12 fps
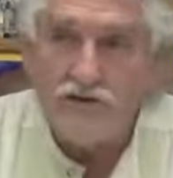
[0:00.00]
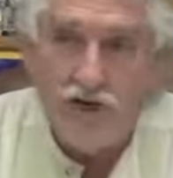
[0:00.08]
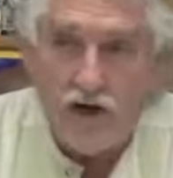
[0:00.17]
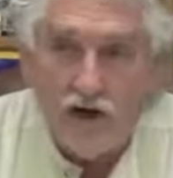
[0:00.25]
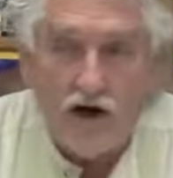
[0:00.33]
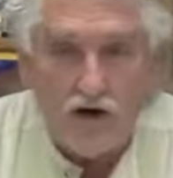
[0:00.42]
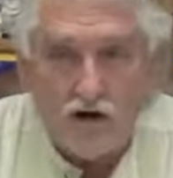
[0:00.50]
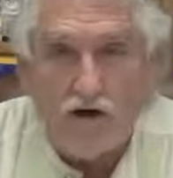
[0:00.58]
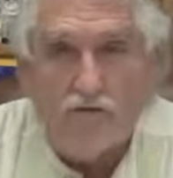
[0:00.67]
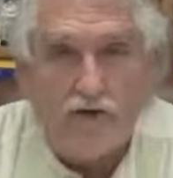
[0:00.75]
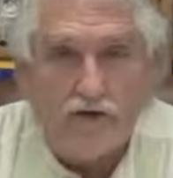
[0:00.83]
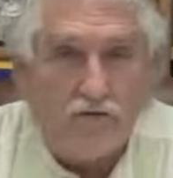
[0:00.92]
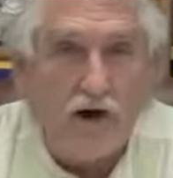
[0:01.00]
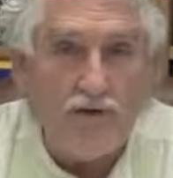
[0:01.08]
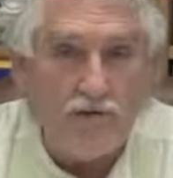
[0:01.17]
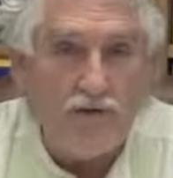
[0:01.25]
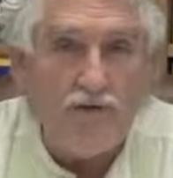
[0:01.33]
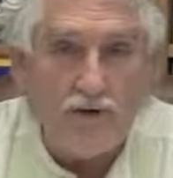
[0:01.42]
that are going to be the
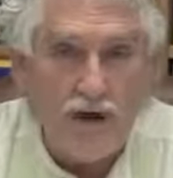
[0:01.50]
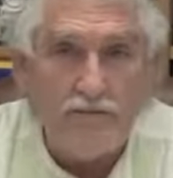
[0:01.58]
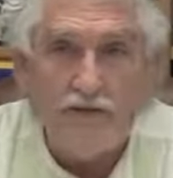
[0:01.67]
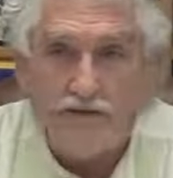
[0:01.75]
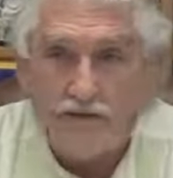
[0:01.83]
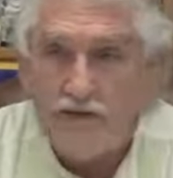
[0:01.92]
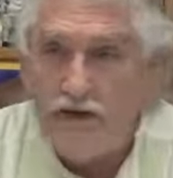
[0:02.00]
raw food babies,